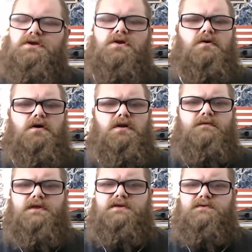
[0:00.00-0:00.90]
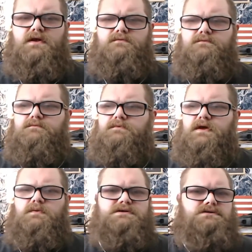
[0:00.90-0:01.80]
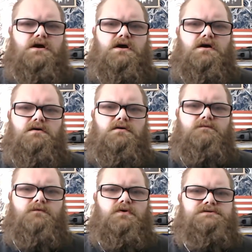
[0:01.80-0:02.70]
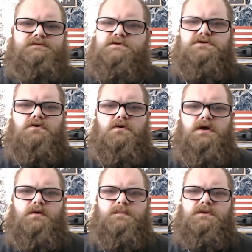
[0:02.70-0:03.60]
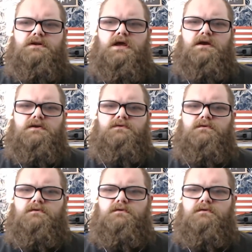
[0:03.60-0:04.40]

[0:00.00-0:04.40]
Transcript: all of that stuff that we saw for those of us growing up in the 90s.